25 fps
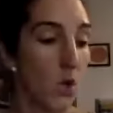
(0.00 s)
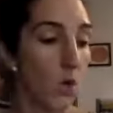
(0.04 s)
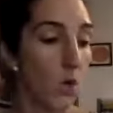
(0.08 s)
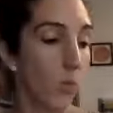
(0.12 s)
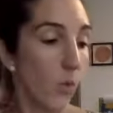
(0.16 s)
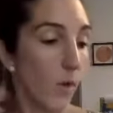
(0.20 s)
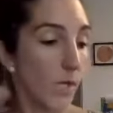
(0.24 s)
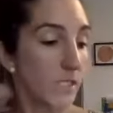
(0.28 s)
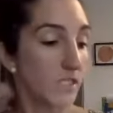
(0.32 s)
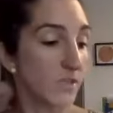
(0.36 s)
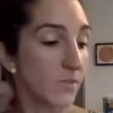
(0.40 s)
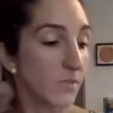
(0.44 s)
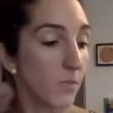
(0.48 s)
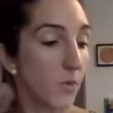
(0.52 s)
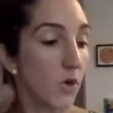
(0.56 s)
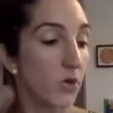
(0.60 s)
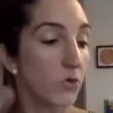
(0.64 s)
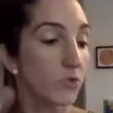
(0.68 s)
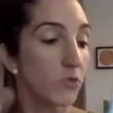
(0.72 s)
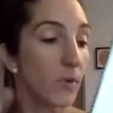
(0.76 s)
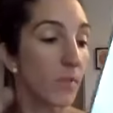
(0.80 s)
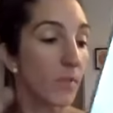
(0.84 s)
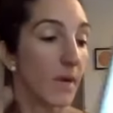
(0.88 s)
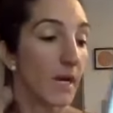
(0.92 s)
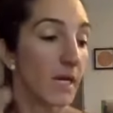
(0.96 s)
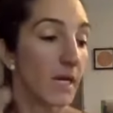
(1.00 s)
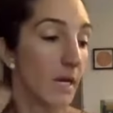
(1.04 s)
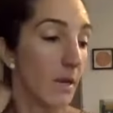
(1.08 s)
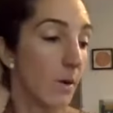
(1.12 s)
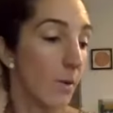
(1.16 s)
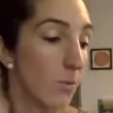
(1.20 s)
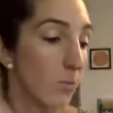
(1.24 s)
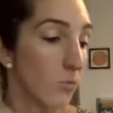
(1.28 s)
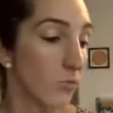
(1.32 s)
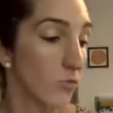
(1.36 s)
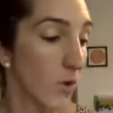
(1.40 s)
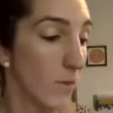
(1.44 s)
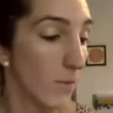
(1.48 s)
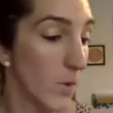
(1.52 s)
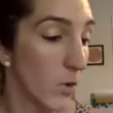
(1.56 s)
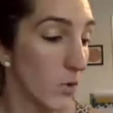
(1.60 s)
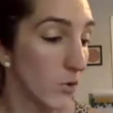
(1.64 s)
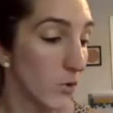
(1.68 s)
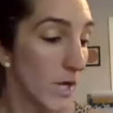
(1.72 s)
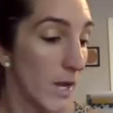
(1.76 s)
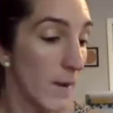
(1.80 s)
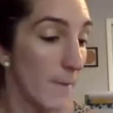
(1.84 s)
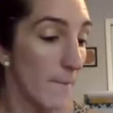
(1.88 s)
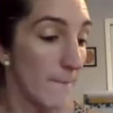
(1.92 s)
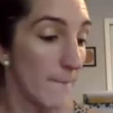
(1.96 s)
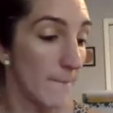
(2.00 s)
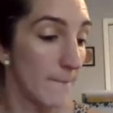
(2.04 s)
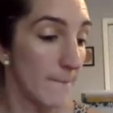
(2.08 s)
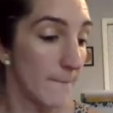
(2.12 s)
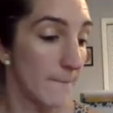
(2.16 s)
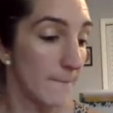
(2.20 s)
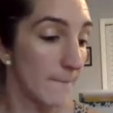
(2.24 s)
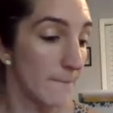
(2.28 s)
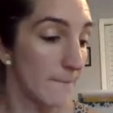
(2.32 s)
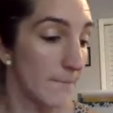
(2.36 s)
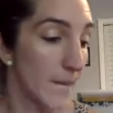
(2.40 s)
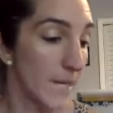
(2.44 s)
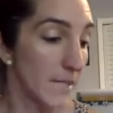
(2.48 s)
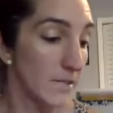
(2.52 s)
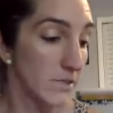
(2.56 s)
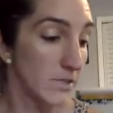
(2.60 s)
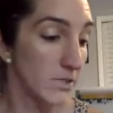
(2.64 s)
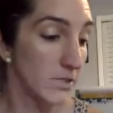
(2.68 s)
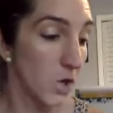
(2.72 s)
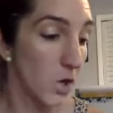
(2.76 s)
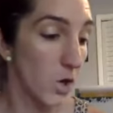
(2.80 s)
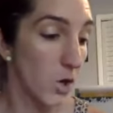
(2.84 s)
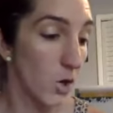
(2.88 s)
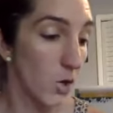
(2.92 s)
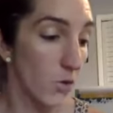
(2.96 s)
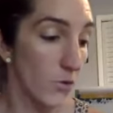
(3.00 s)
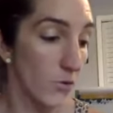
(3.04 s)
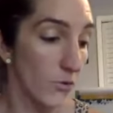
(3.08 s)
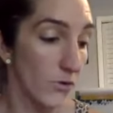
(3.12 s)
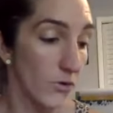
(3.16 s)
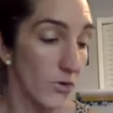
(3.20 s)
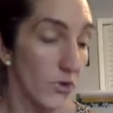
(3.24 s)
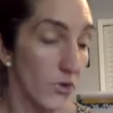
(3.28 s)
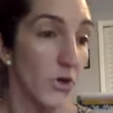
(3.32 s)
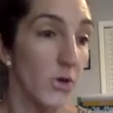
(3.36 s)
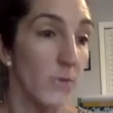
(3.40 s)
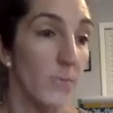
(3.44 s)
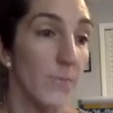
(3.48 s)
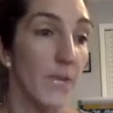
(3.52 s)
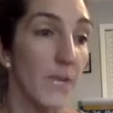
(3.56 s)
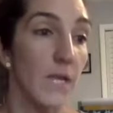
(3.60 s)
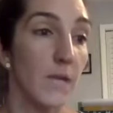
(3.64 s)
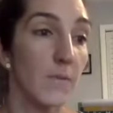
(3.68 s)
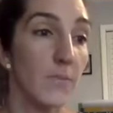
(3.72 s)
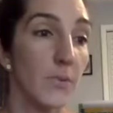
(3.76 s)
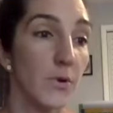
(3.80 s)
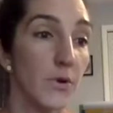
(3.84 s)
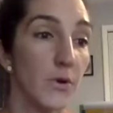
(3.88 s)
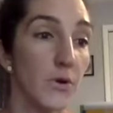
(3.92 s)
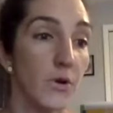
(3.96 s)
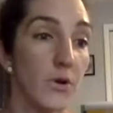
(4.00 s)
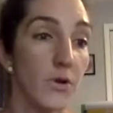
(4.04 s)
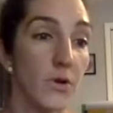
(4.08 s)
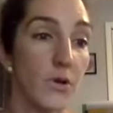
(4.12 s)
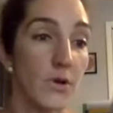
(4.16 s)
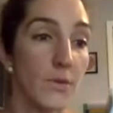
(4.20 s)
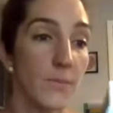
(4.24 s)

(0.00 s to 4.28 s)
Once more, Ramona bent over her paper.